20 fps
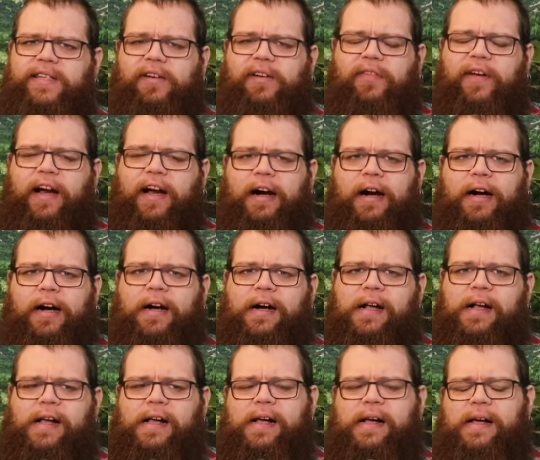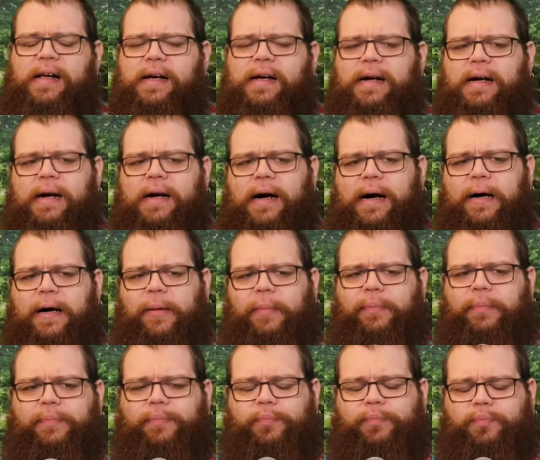of here.
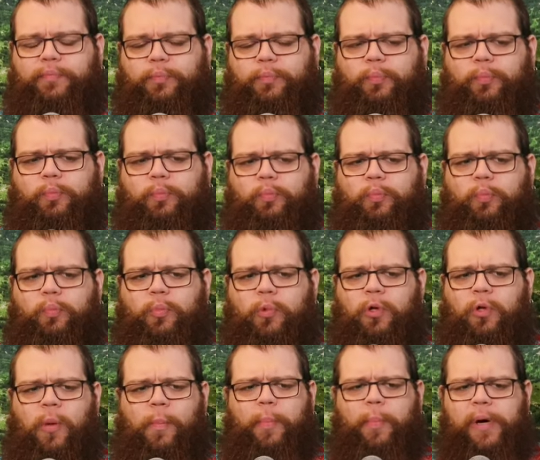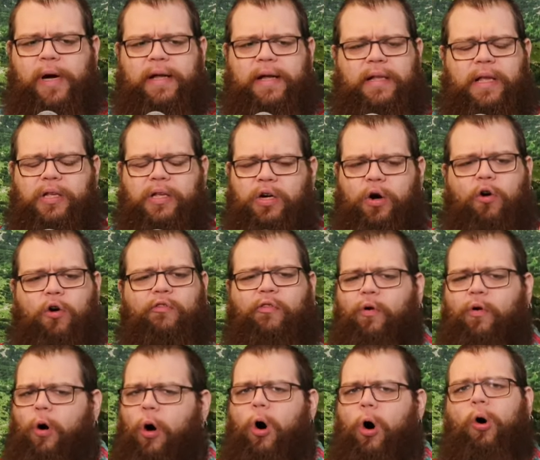But
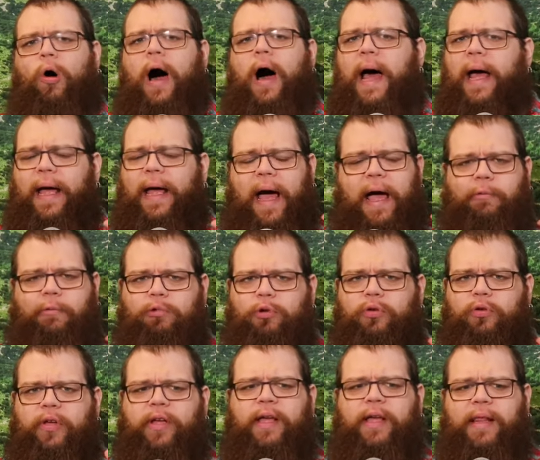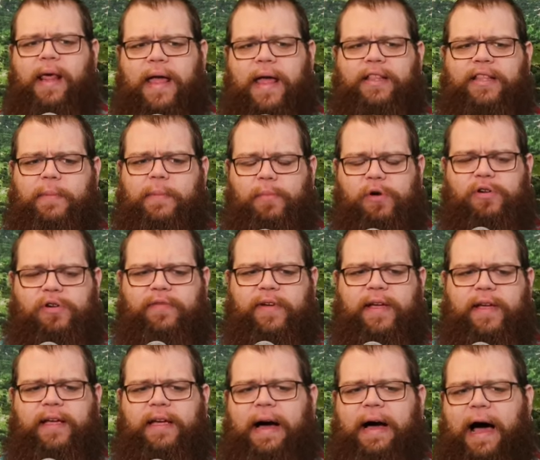overall, I really liked the
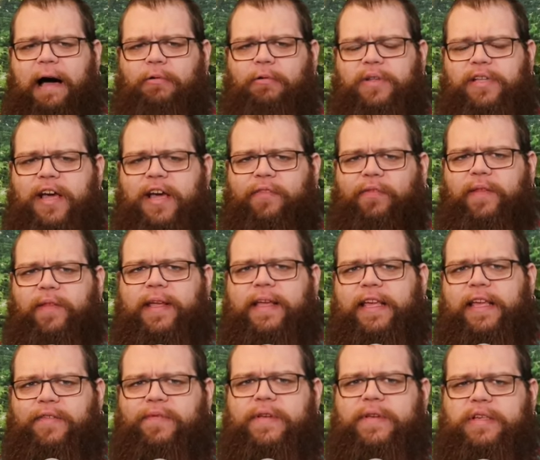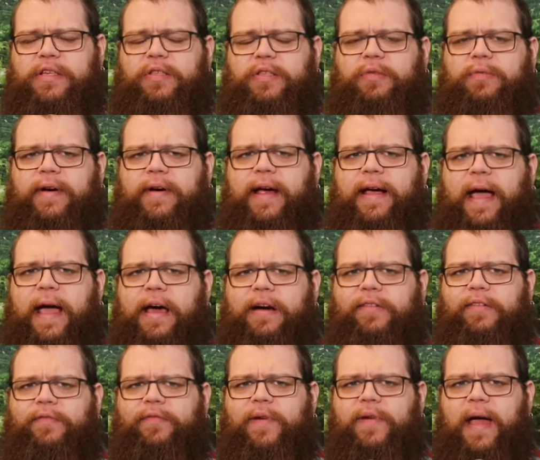movie. I would definitely give this
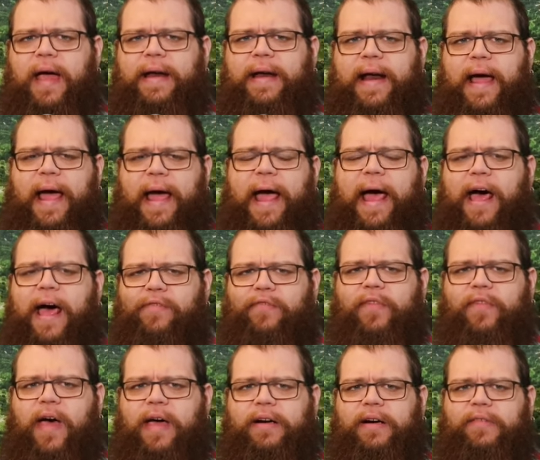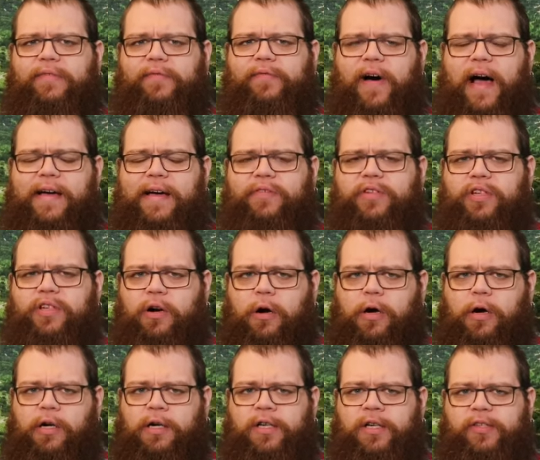3.5 out of 5
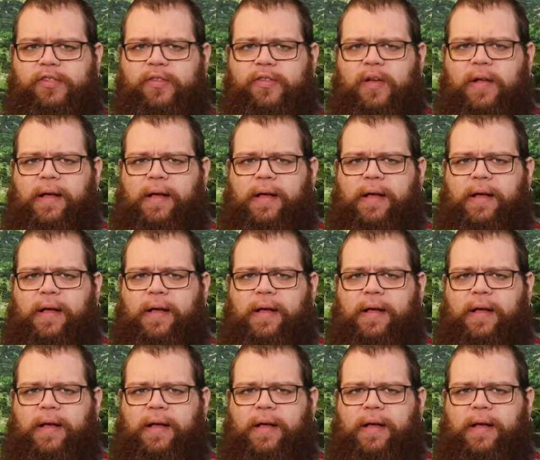stars.